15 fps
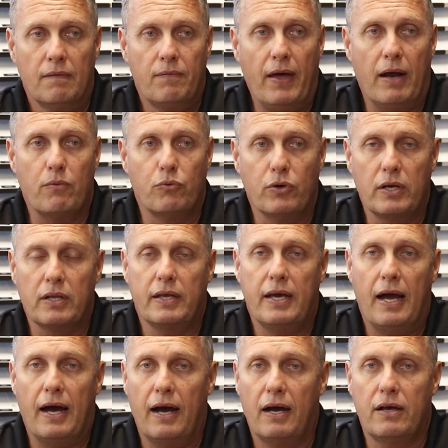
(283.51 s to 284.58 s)
that
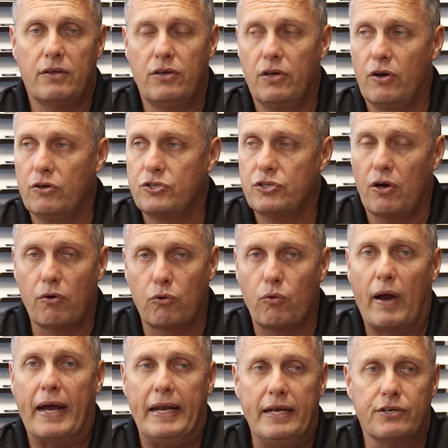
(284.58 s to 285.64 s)
really uh, you know show
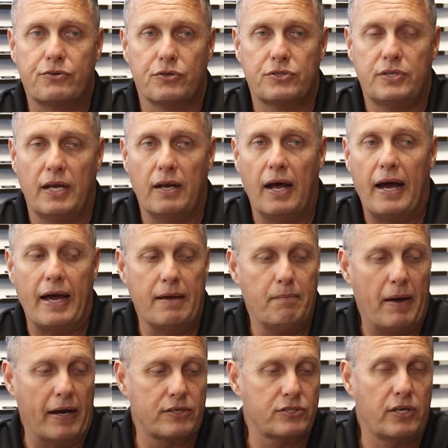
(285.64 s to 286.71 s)
great interest in hey
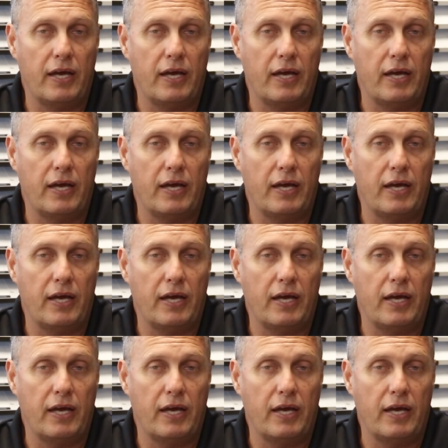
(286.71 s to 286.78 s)
Max,